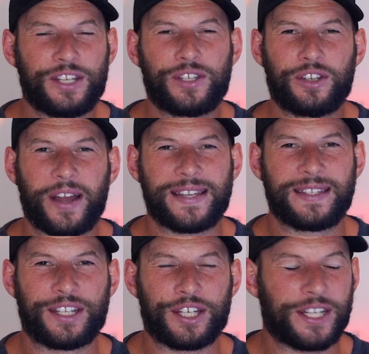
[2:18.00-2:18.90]
is a
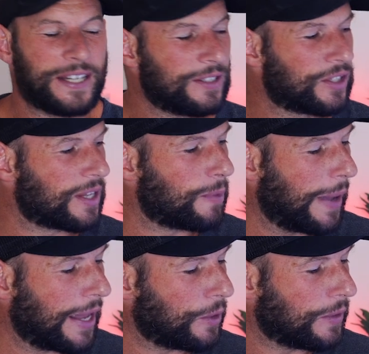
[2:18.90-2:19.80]
nice addition to the
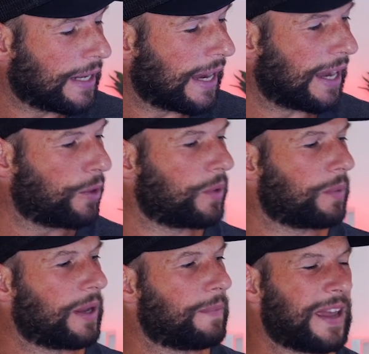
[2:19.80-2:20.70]
panel, uh,
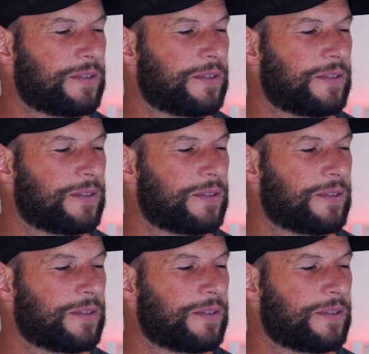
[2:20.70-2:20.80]
it may